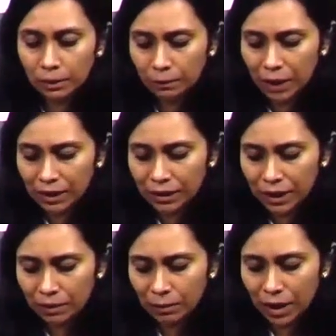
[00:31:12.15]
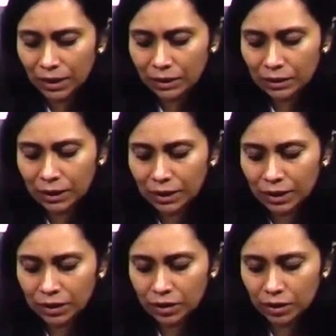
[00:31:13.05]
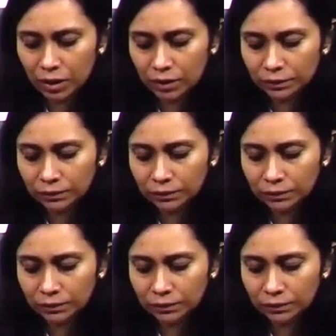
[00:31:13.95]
Blunted by inhalational.